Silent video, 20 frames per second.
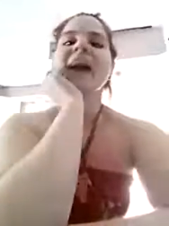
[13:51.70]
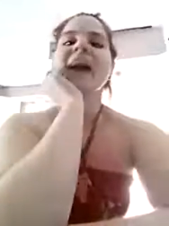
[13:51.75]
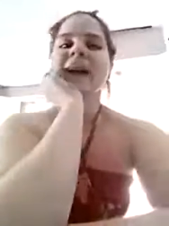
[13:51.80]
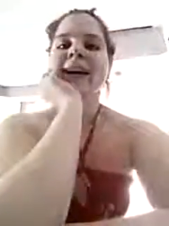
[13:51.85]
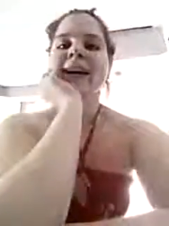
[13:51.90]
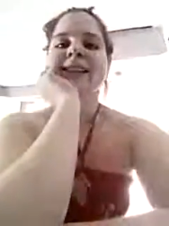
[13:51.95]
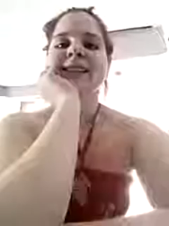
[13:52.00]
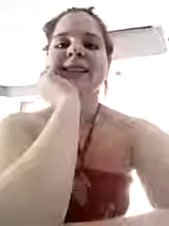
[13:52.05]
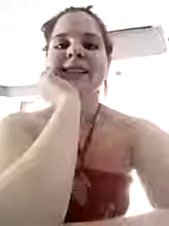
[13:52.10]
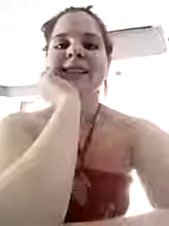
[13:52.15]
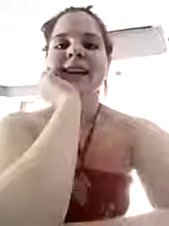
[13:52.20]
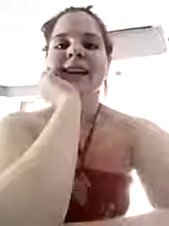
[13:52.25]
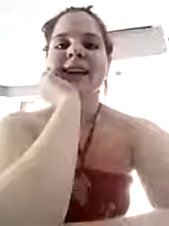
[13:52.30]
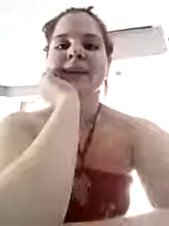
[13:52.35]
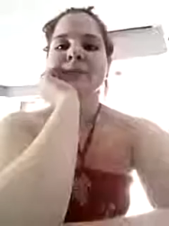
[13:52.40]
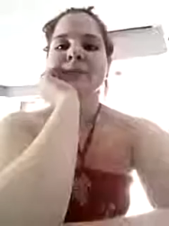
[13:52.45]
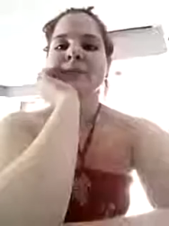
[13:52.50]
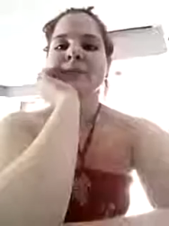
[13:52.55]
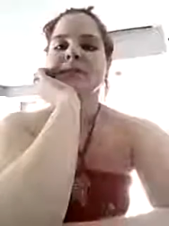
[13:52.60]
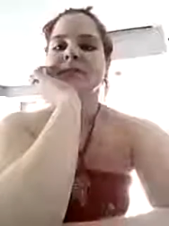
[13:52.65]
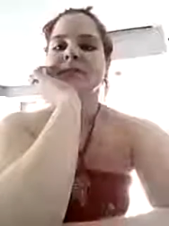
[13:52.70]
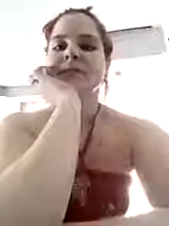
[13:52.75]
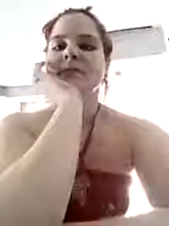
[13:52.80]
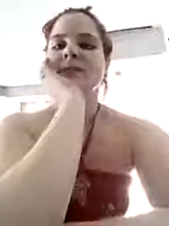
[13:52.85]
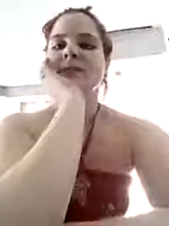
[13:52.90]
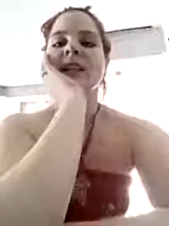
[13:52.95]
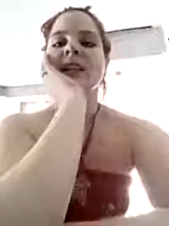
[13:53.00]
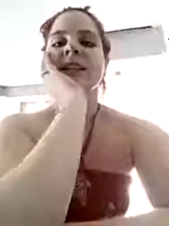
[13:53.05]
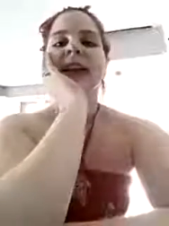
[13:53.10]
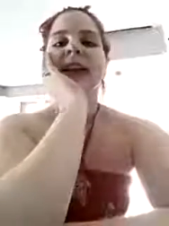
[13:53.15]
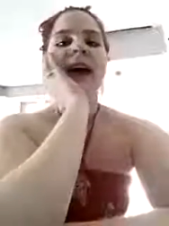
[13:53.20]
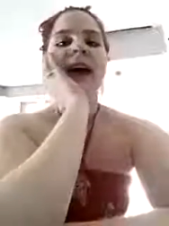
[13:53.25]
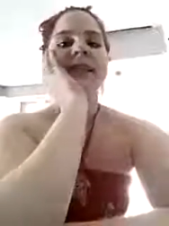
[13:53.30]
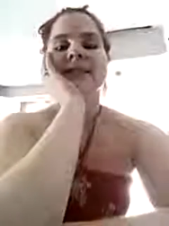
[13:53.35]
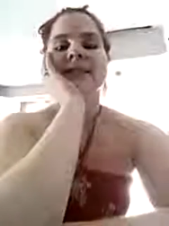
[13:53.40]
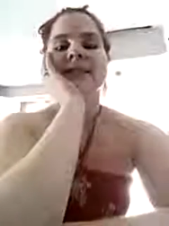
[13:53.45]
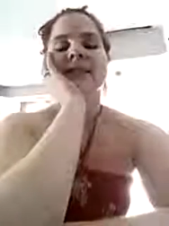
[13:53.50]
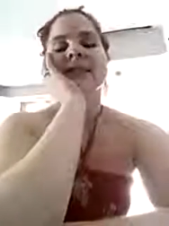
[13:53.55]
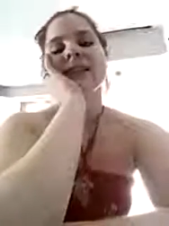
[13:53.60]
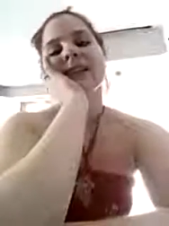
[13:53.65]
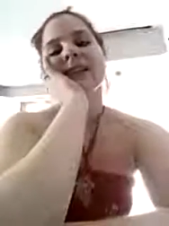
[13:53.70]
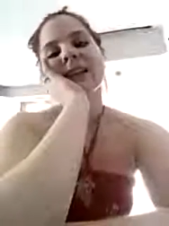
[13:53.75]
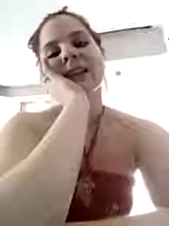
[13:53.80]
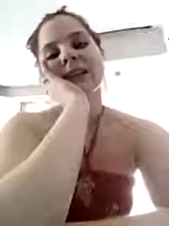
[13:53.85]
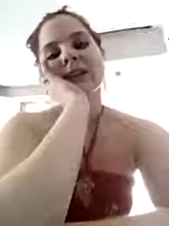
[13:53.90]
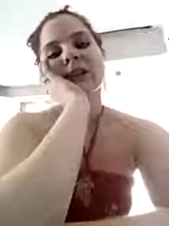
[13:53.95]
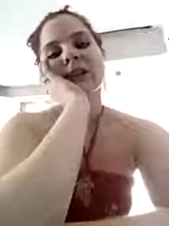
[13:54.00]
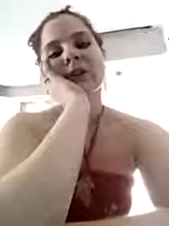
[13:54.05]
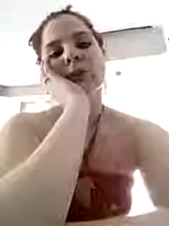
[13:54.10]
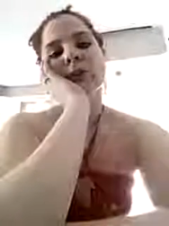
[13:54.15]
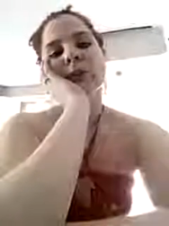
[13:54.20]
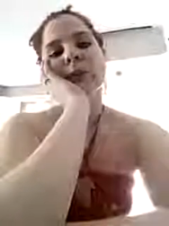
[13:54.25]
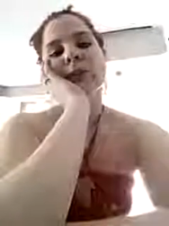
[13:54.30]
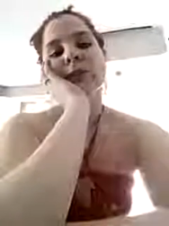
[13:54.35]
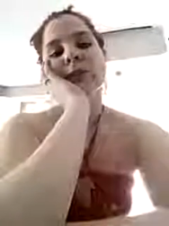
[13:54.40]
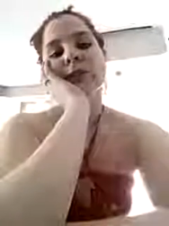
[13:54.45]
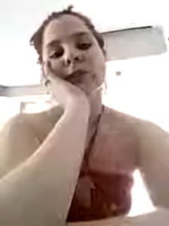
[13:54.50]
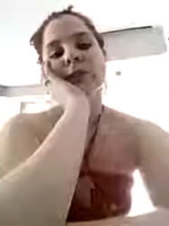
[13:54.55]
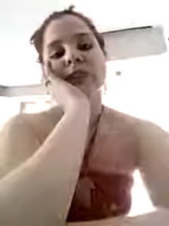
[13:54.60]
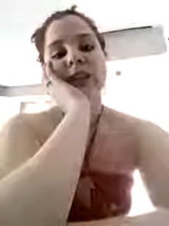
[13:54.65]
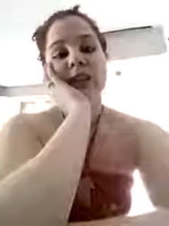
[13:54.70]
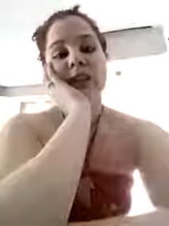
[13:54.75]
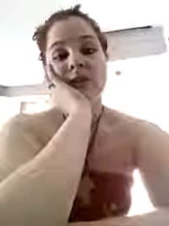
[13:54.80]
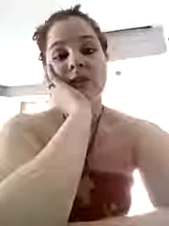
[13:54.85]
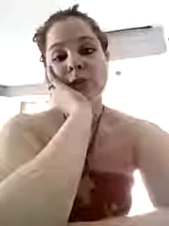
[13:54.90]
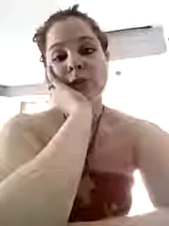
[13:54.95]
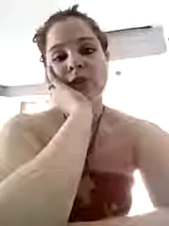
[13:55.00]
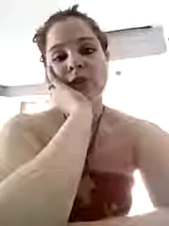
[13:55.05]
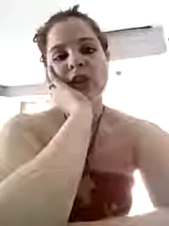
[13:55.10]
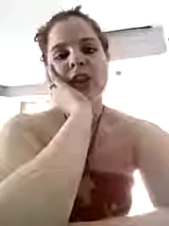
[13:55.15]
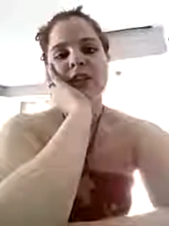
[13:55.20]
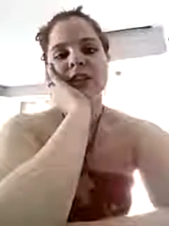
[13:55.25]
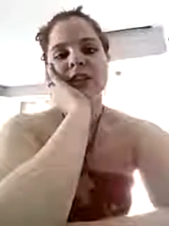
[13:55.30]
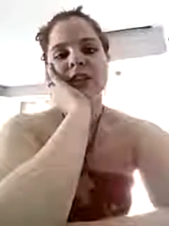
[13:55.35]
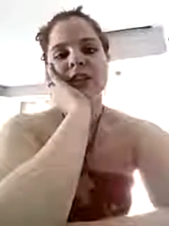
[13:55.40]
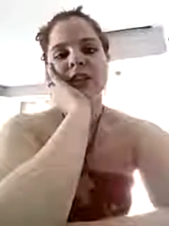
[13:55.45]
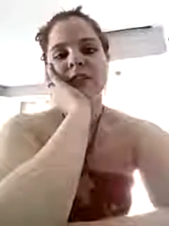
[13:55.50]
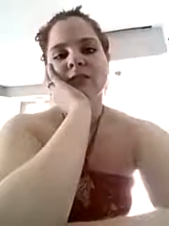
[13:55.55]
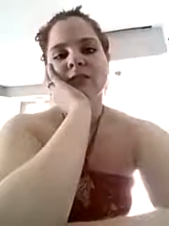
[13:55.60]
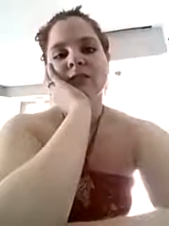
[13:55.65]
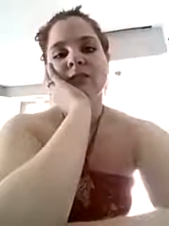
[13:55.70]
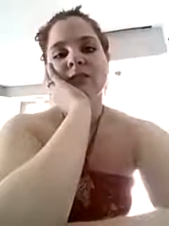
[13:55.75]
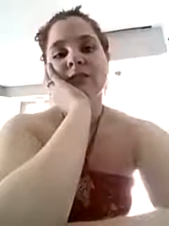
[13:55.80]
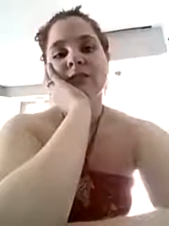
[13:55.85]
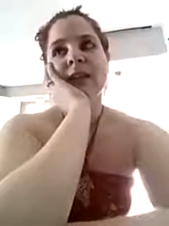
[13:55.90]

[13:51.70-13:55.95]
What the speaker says: And lastly, people are scared of rejection.